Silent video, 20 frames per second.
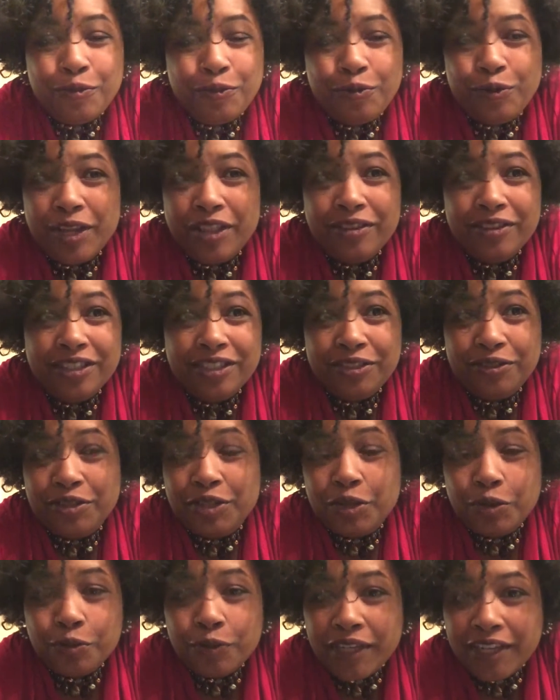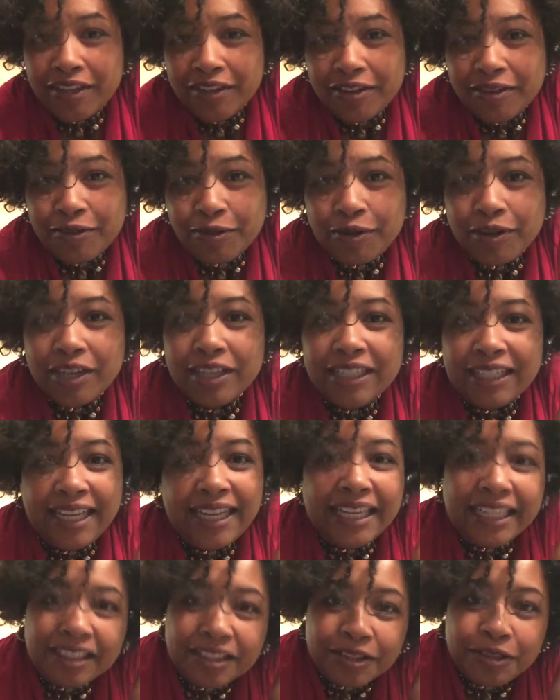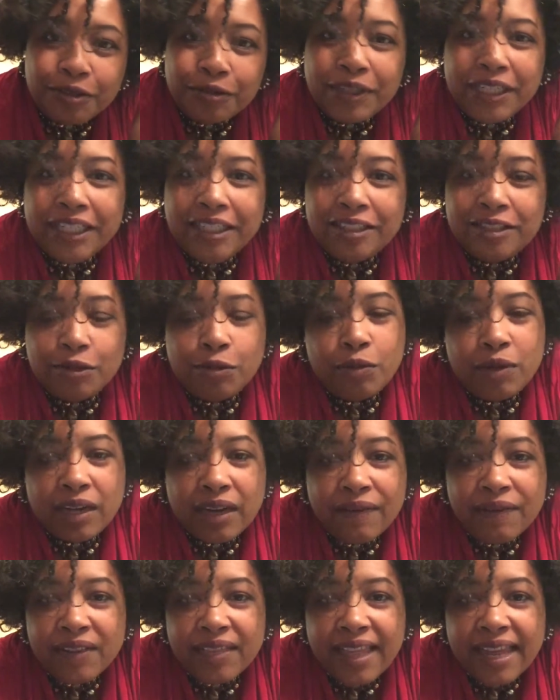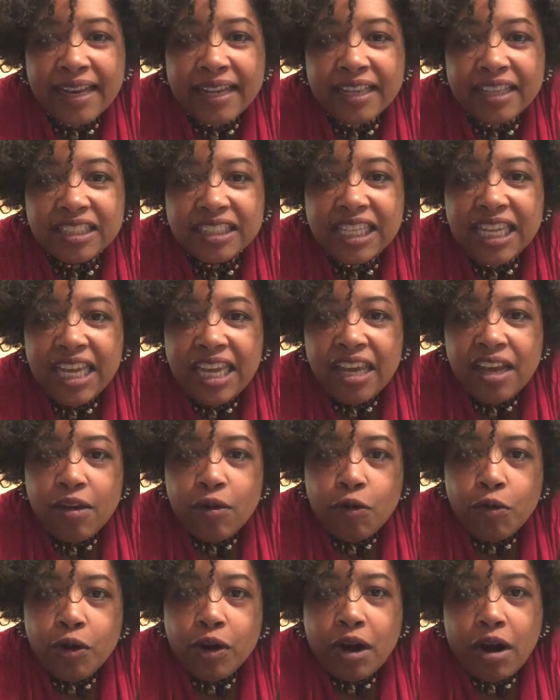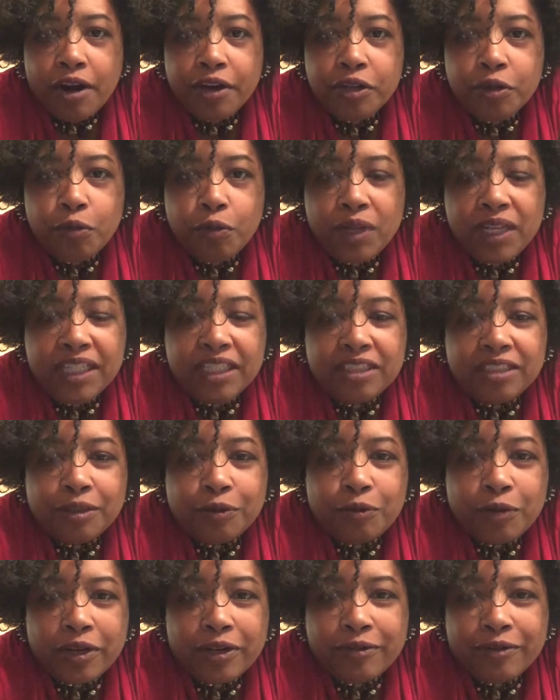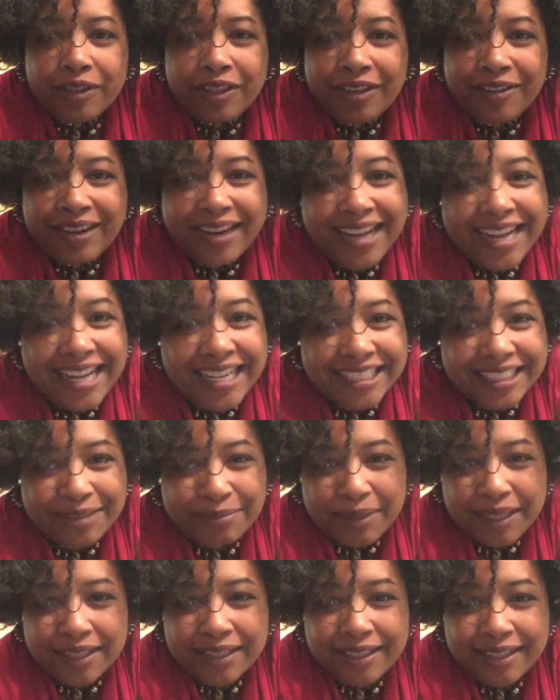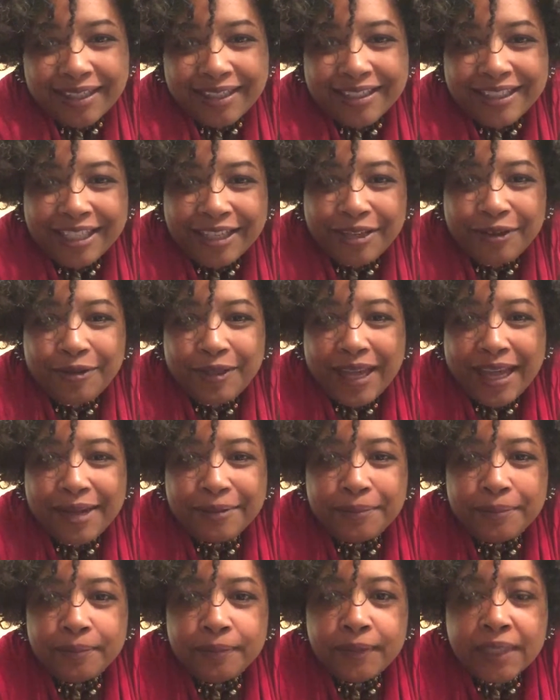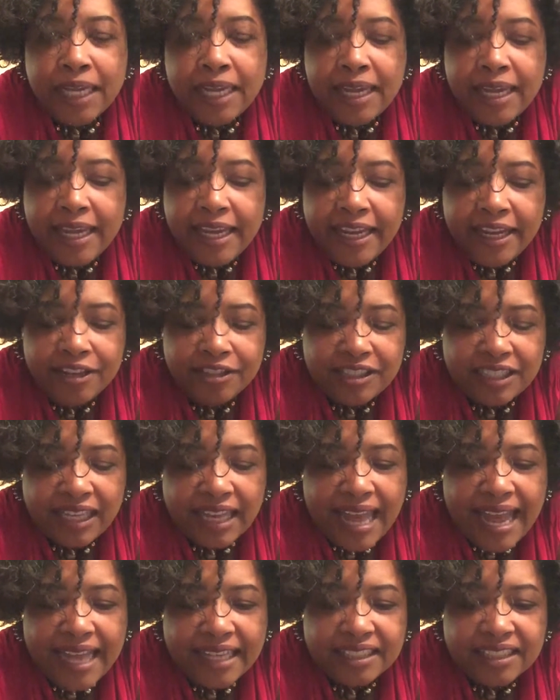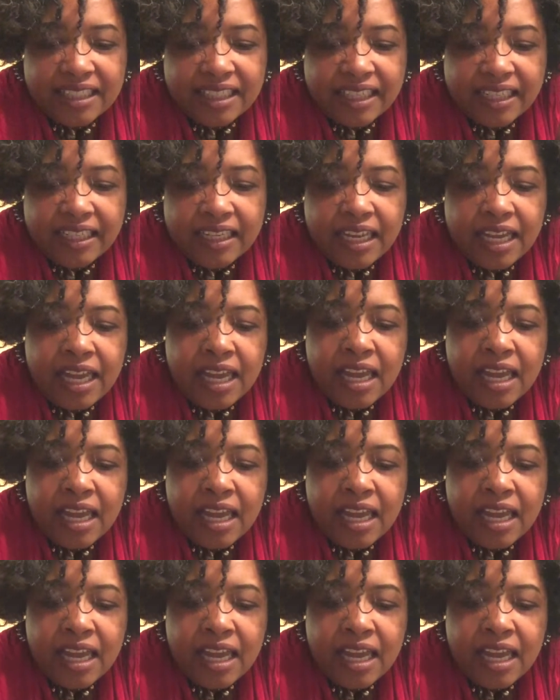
whether it's your career or getting degrees or whatever that is. Or are you willing to work with your husband to do that? Here's the last thing.